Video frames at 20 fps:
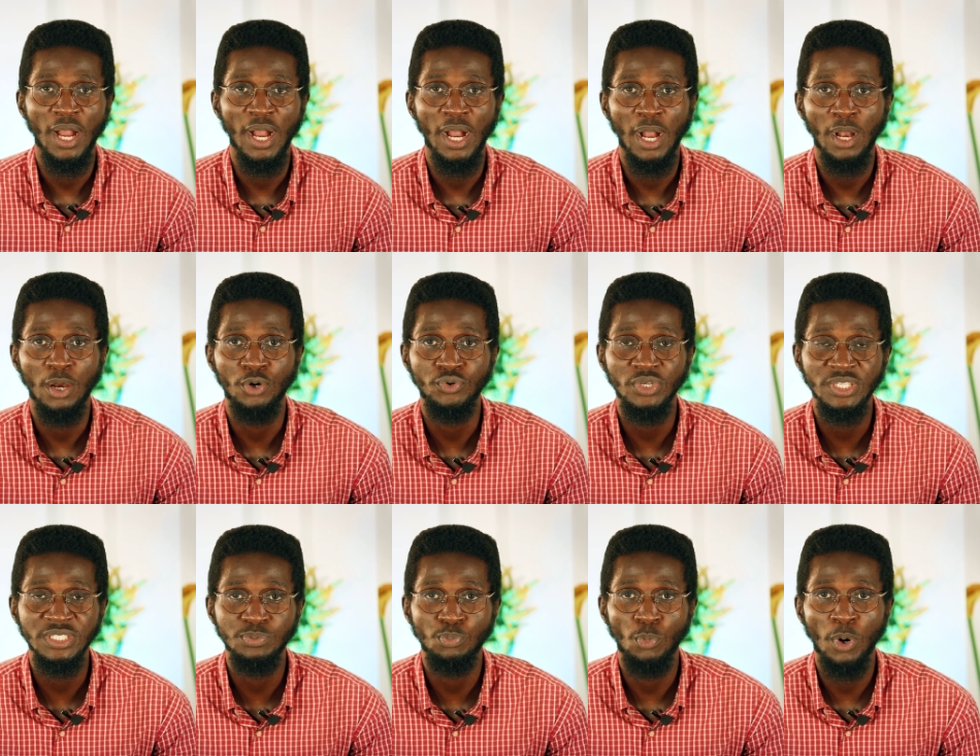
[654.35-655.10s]
Uh,
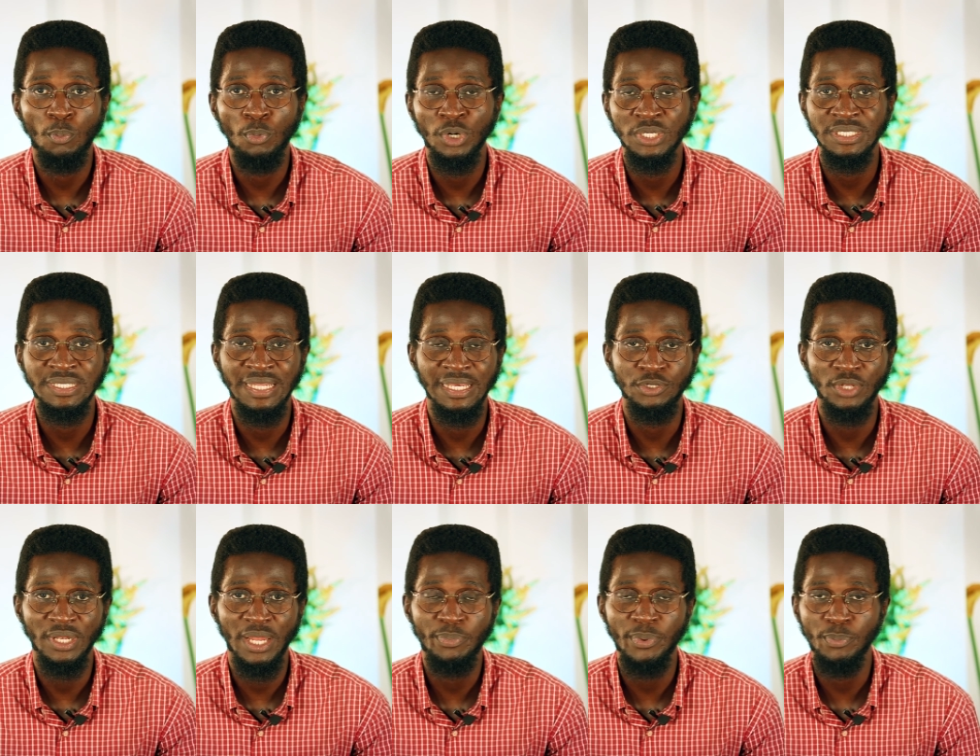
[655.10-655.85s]
raise more money
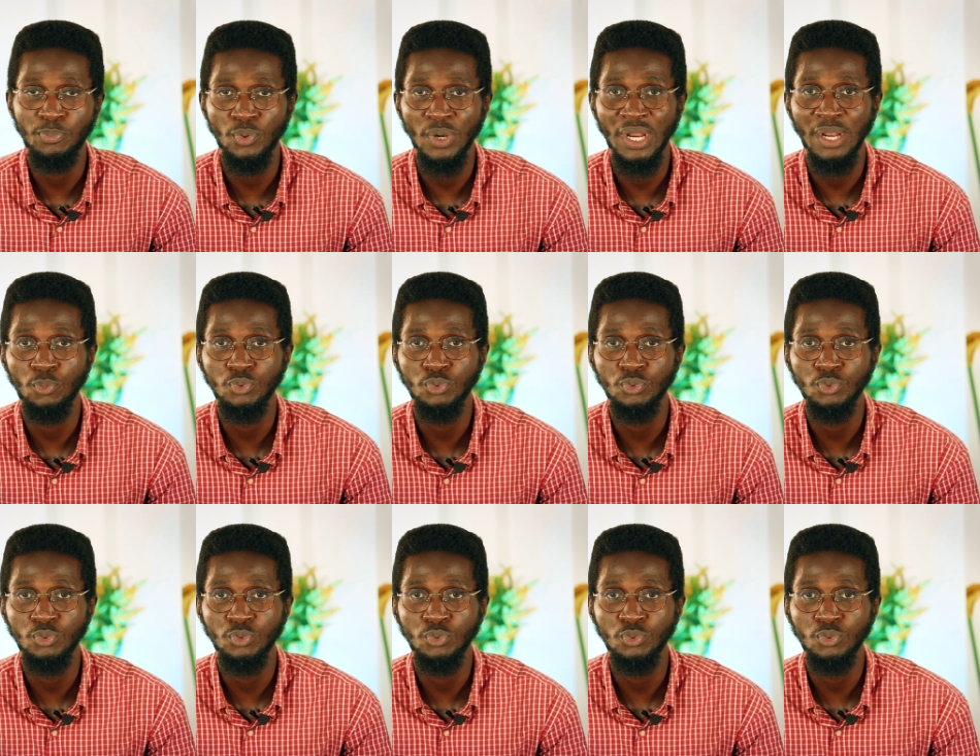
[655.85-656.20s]
than other people,